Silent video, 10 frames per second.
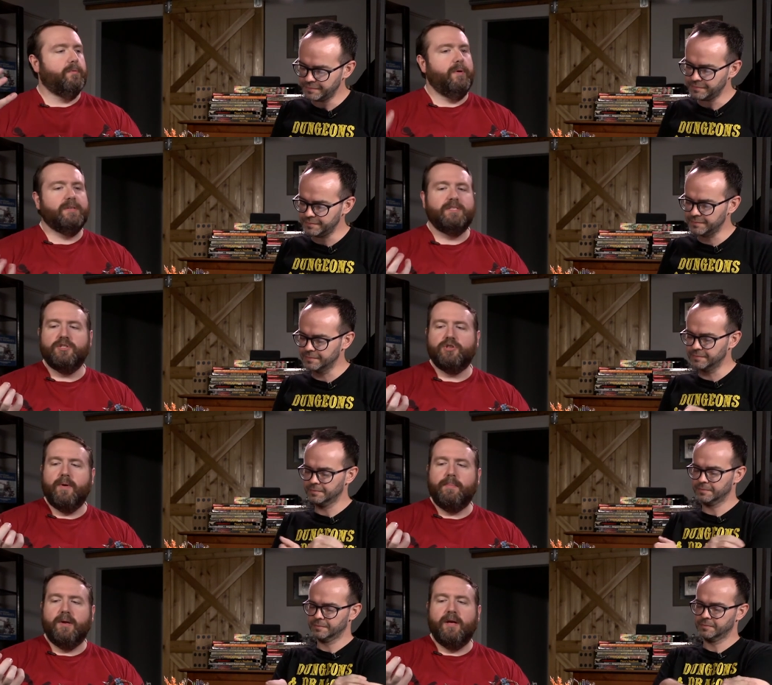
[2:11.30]
Speaker 1: a, a, sinister
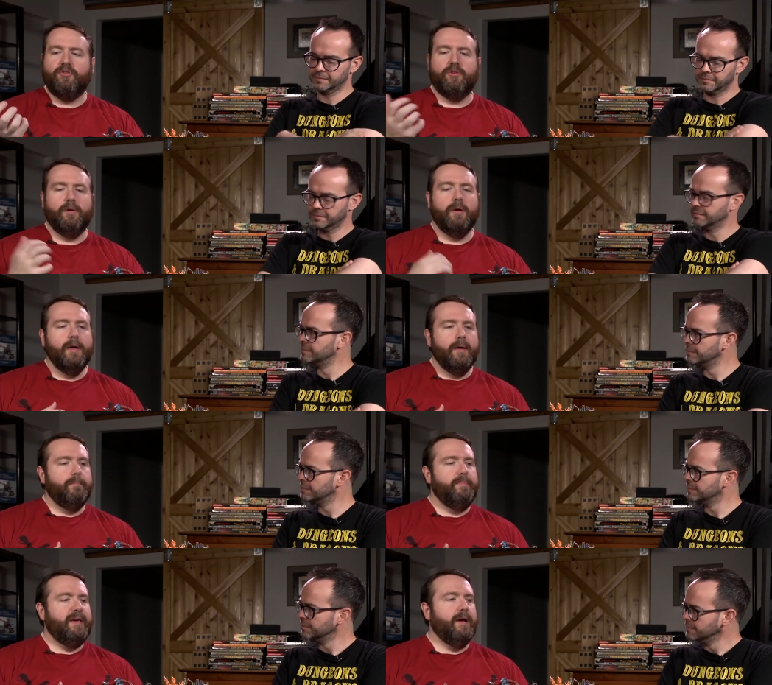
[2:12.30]
reputation
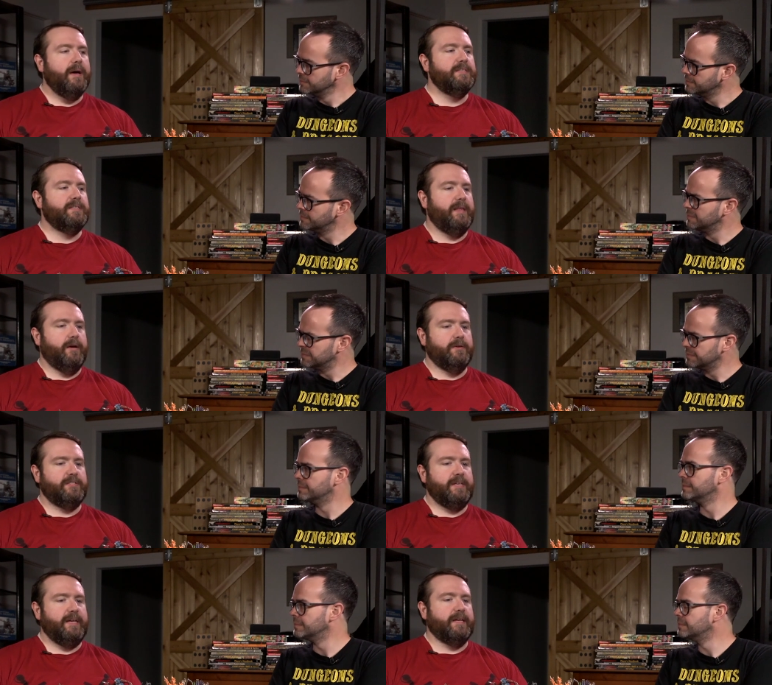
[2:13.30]
because they are
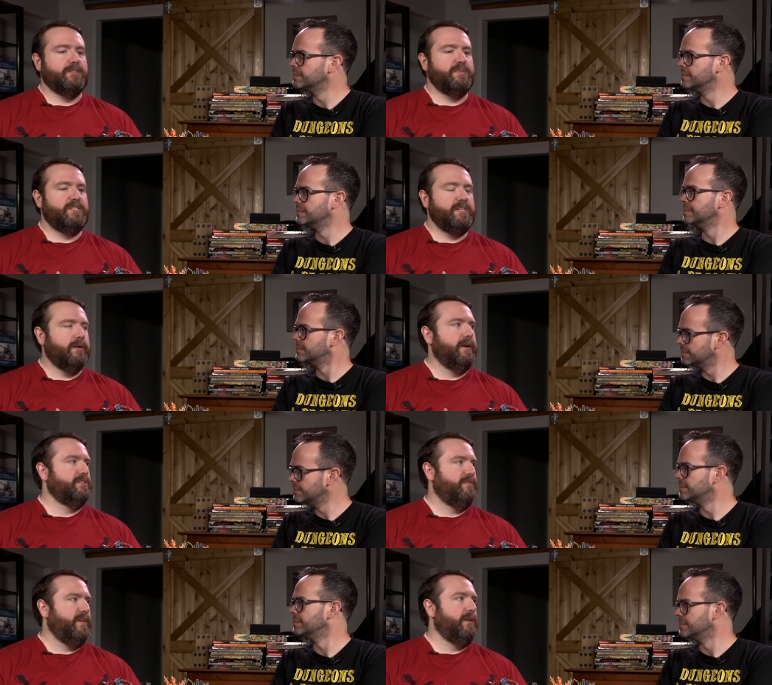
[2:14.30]
seen as
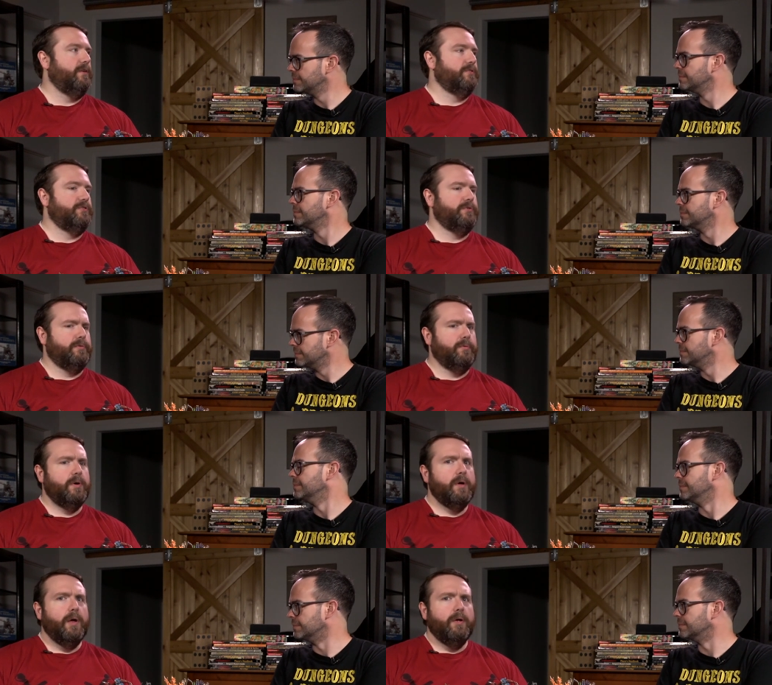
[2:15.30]
mysterious figures who
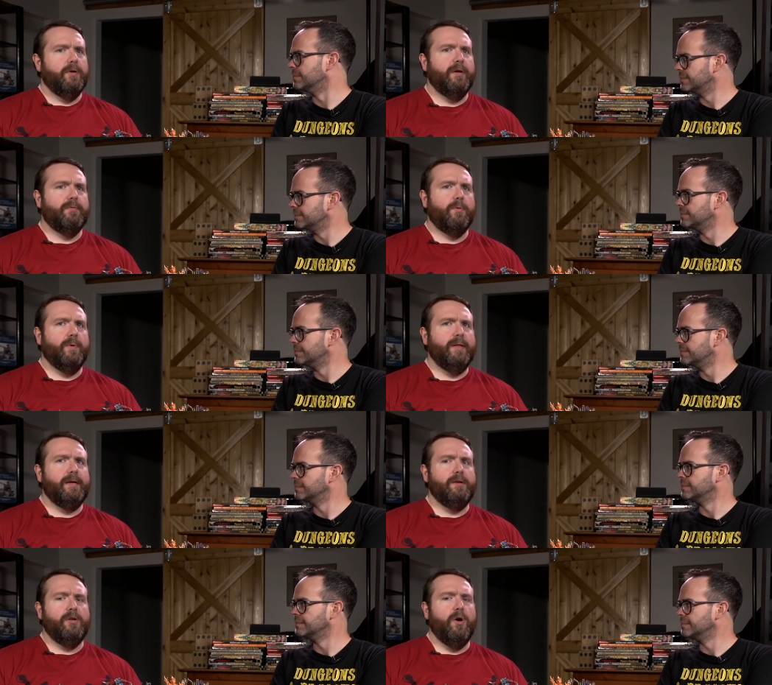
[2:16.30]
mm-hmm. you never
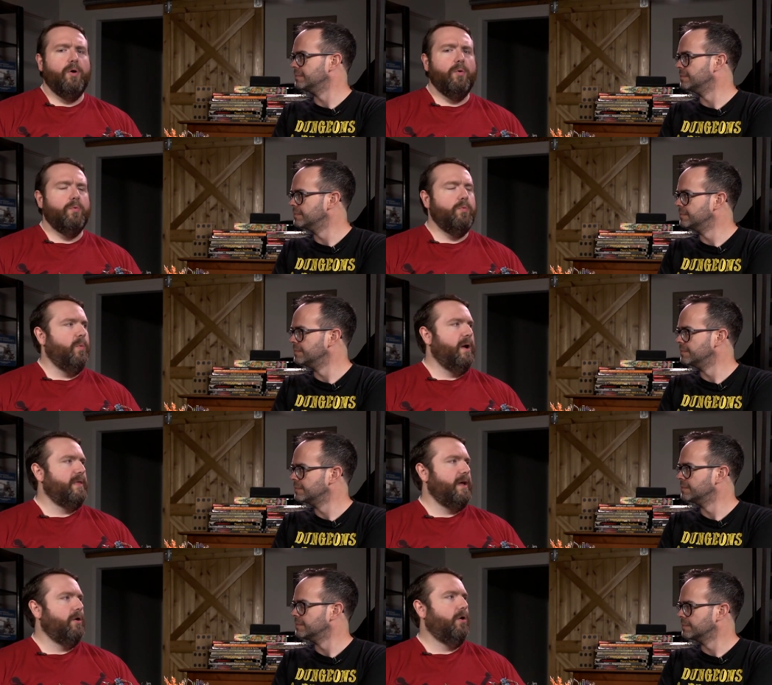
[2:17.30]
really know where
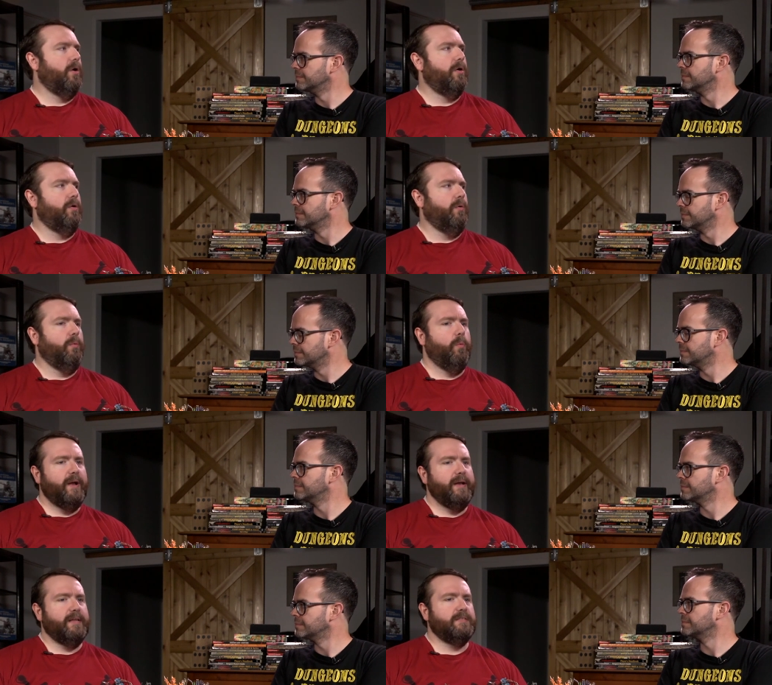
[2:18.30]
they are or
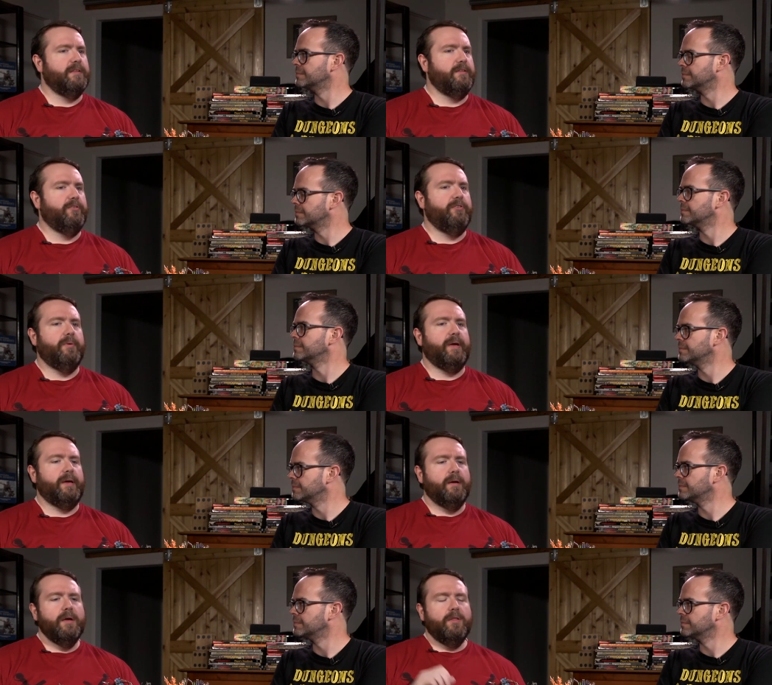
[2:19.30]
what it is that they're
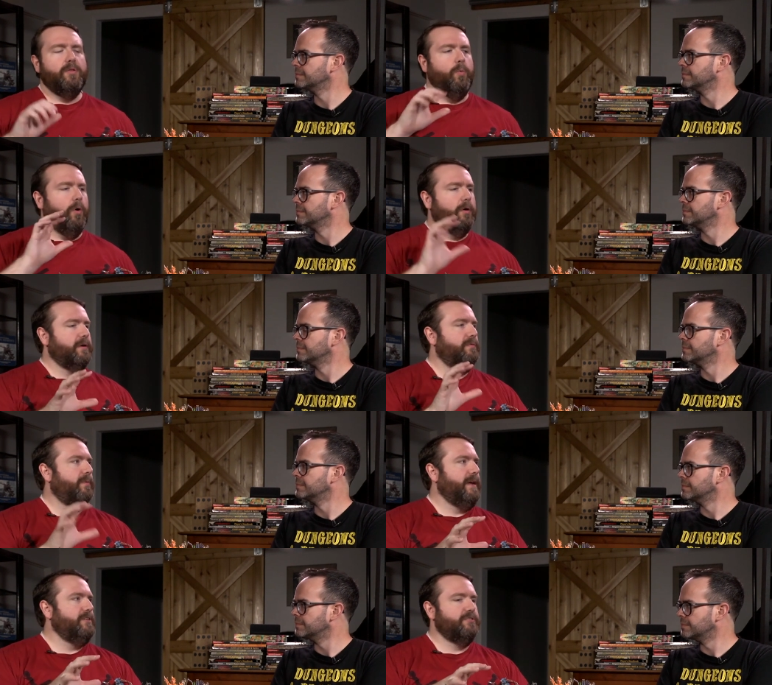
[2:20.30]
doing. The work of
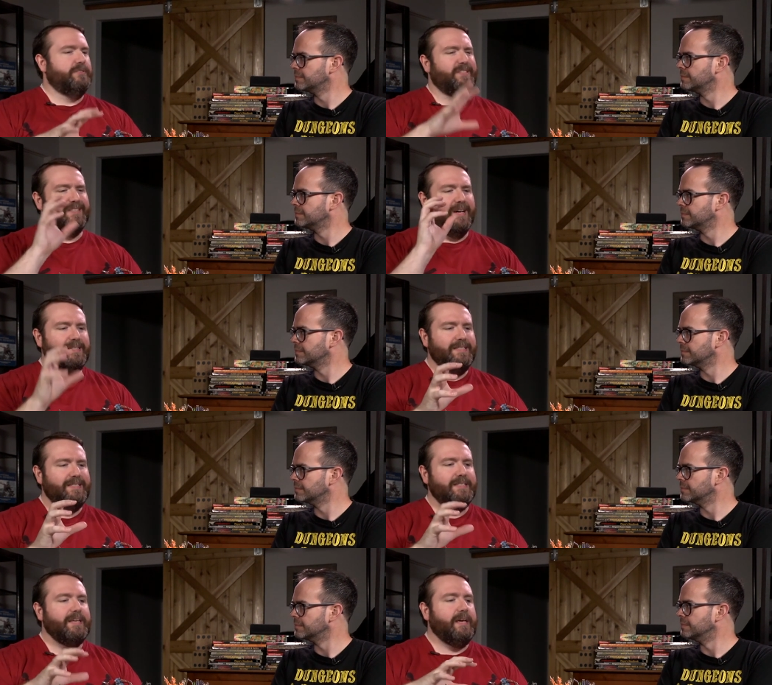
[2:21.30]
rangers is
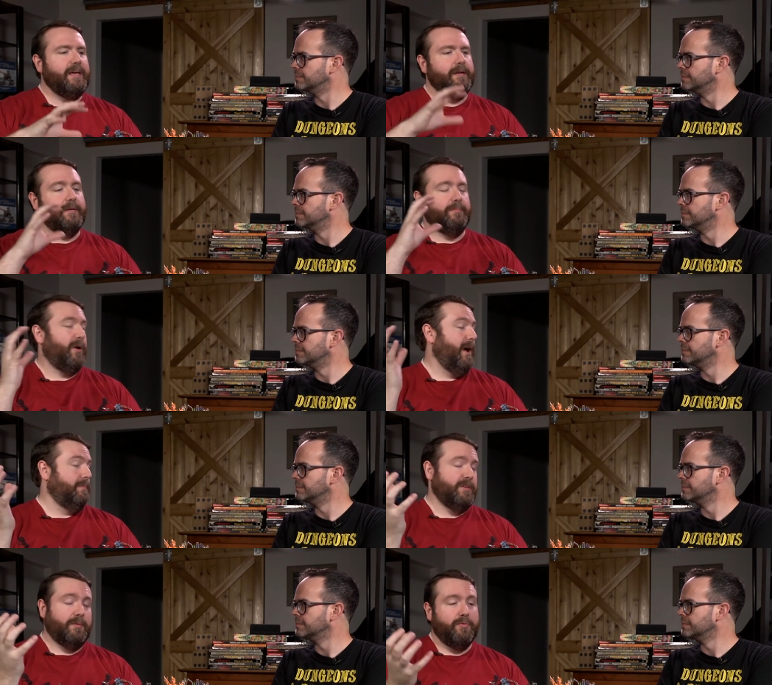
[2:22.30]
unseen,
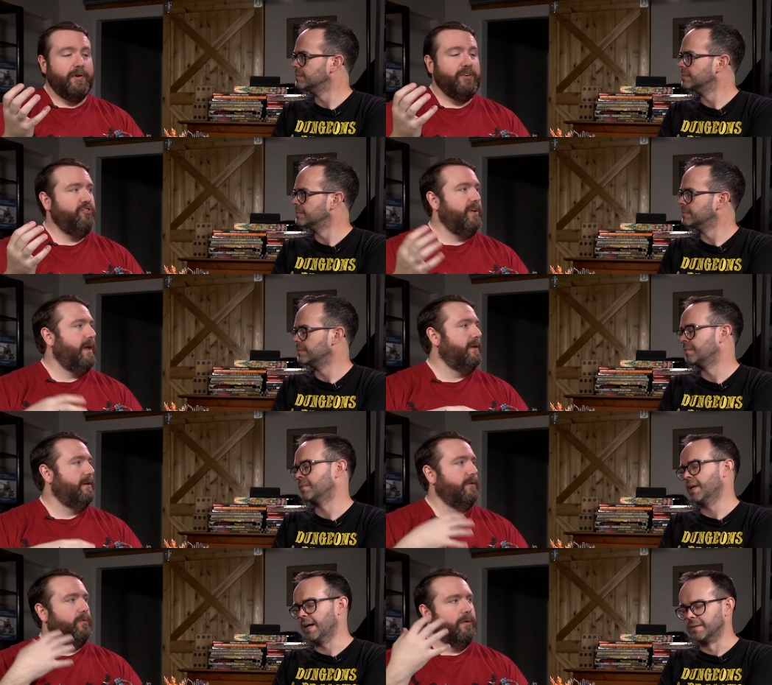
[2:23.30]
perhaps
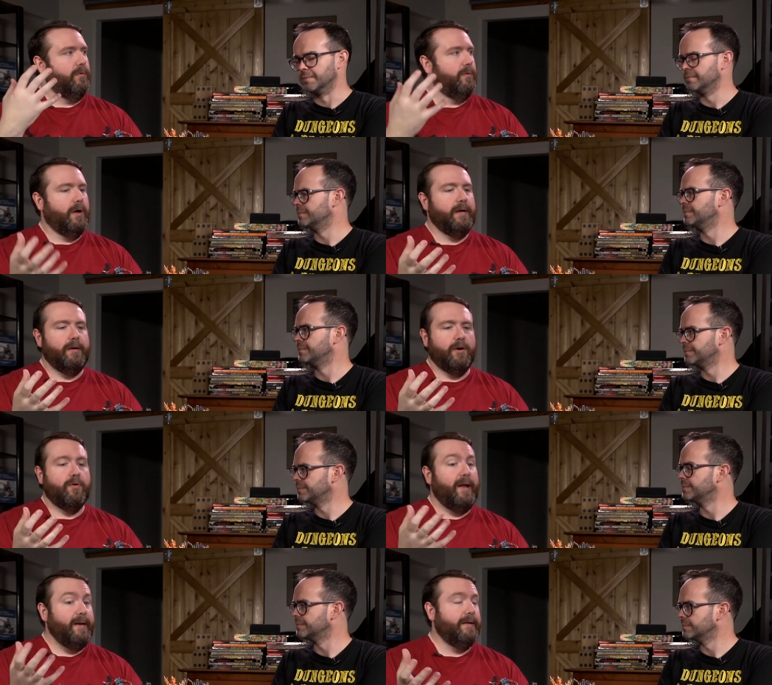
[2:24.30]
unappreciated yeah. or, or
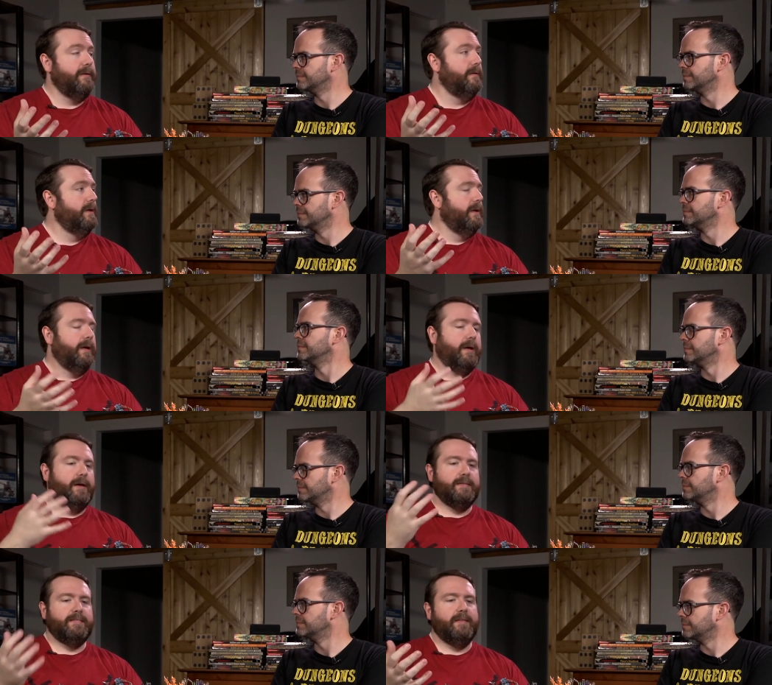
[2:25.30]
unaccredited
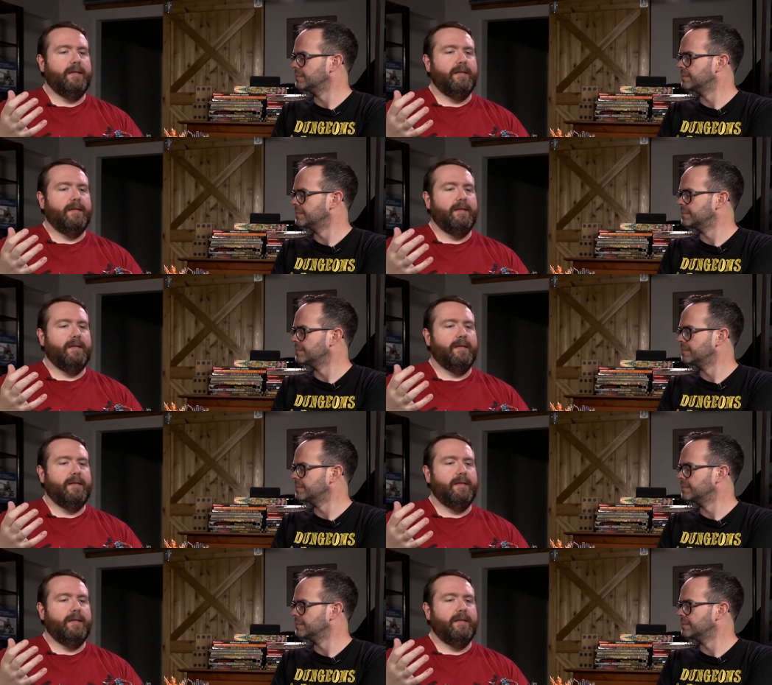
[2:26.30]
uh, to